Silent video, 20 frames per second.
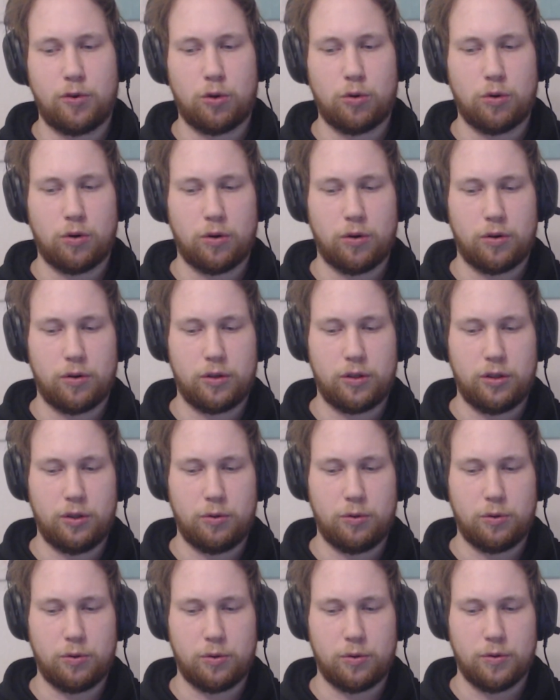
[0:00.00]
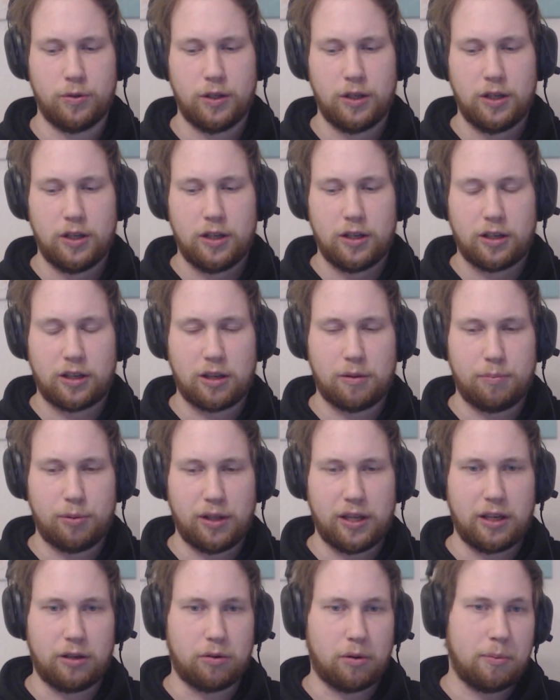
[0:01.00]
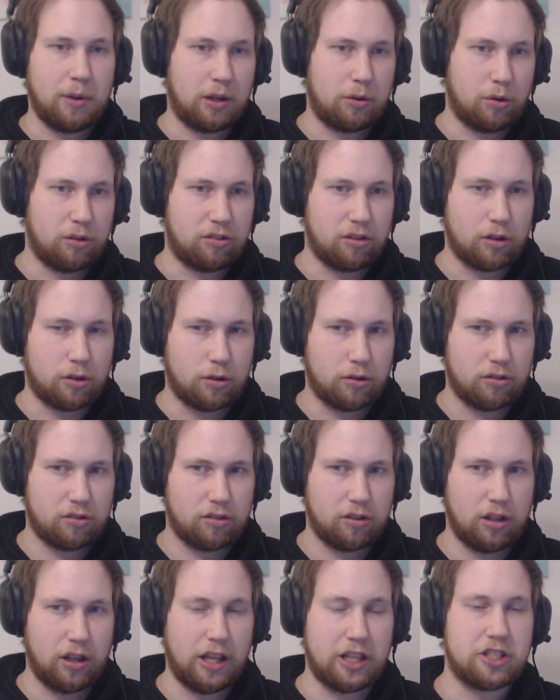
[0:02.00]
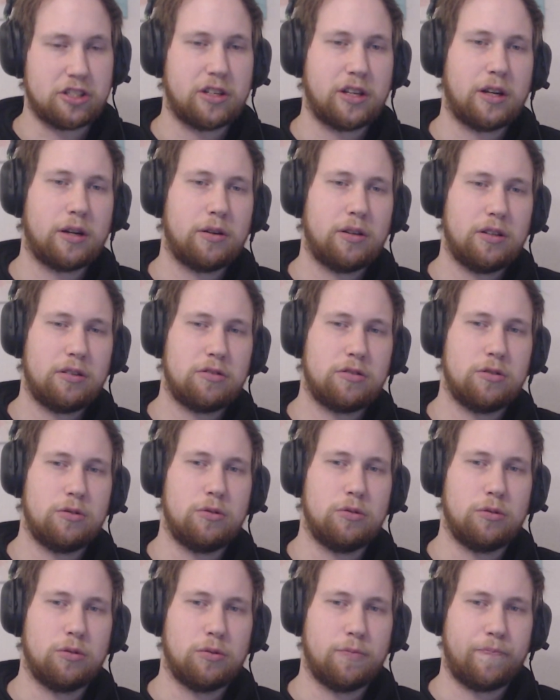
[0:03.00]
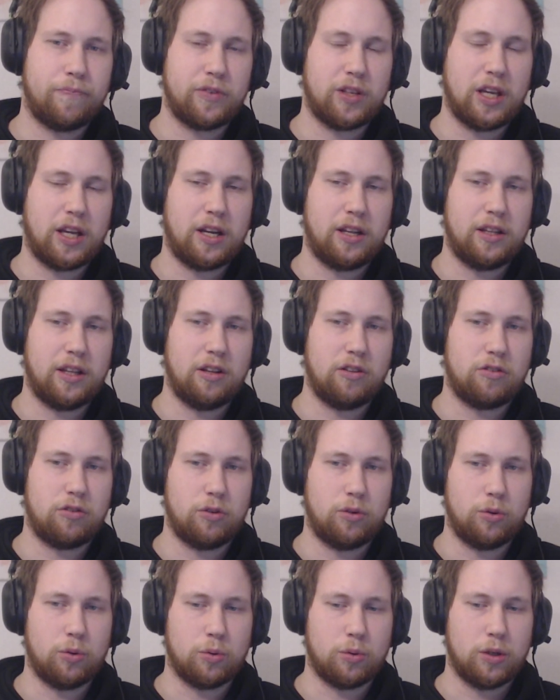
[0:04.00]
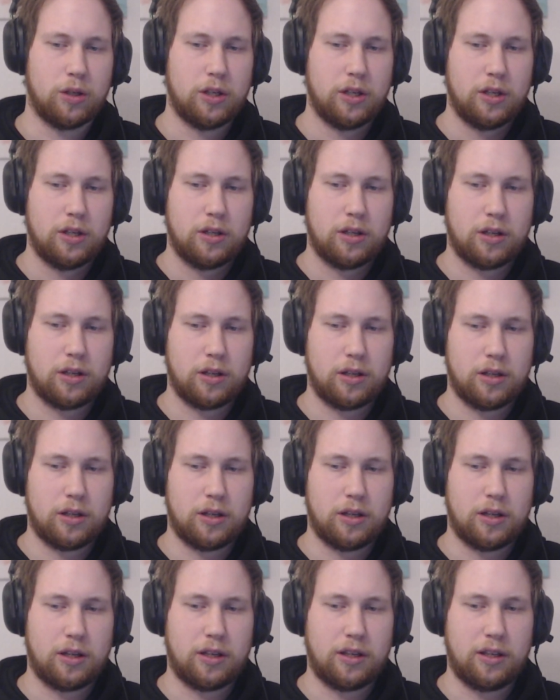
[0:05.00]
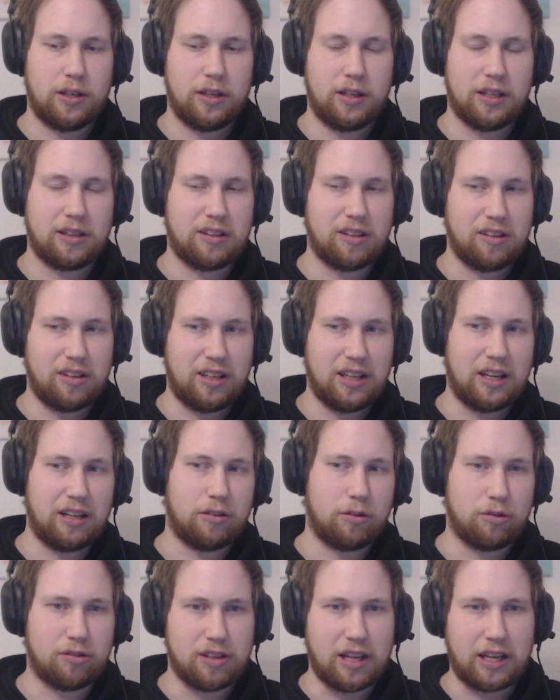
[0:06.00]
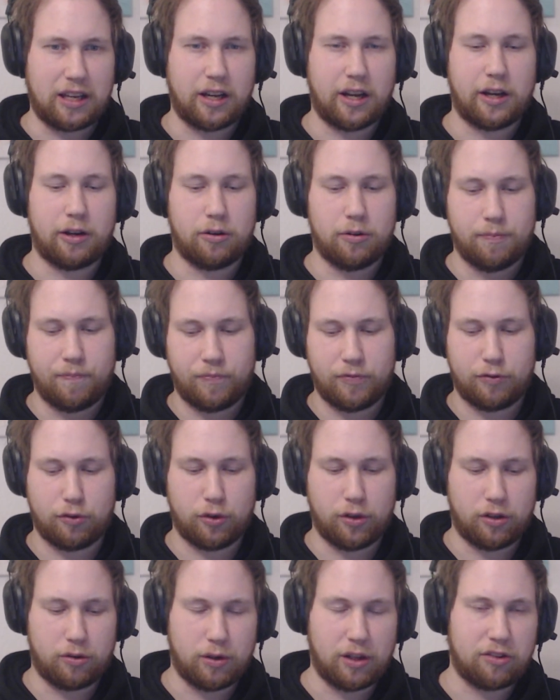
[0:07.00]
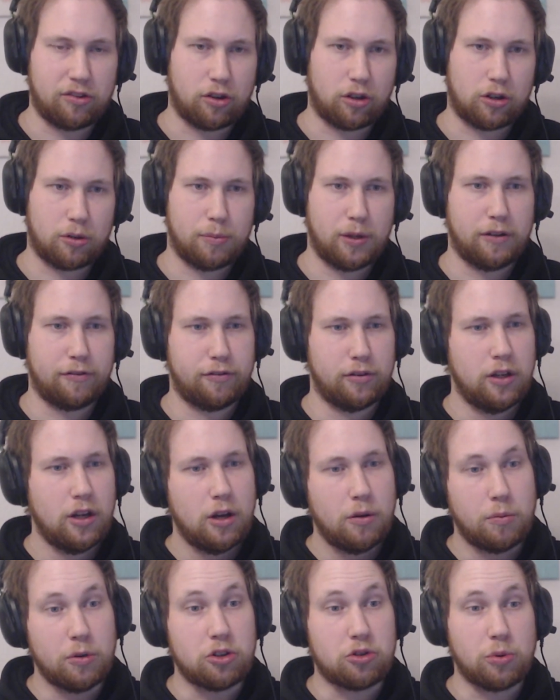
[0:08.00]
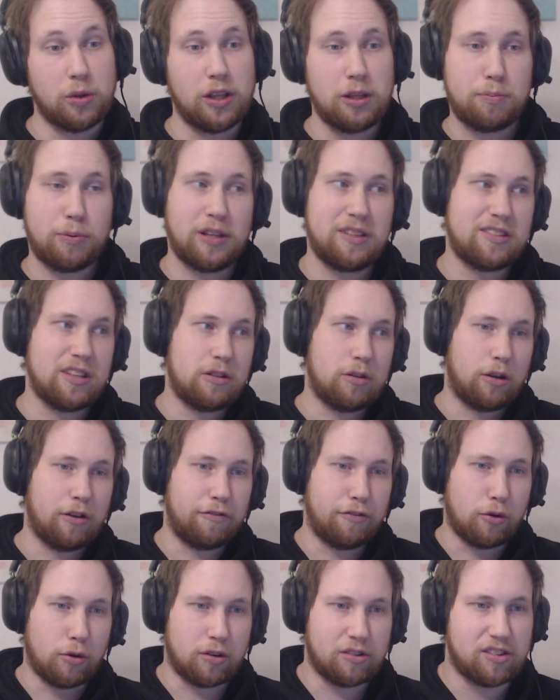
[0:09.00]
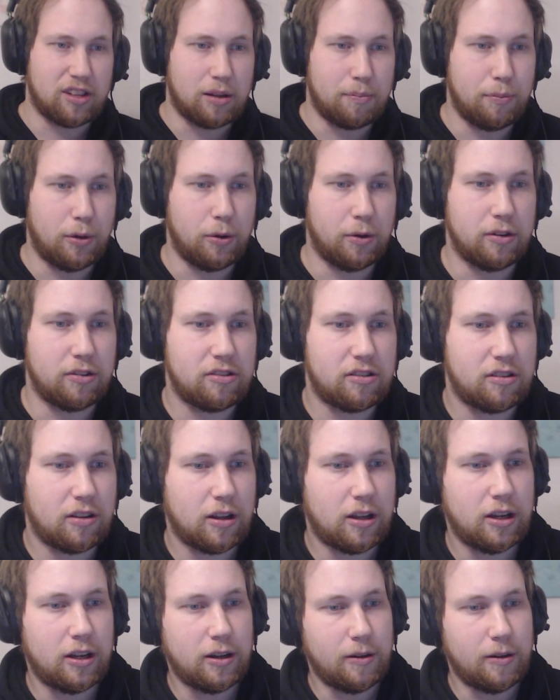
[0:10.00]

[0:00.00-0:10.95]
or you can play Grim Inquisitors Legendary to get it into. Get it to stack higher for the Dreadstalker buff, which really plays into the 4-set bonus,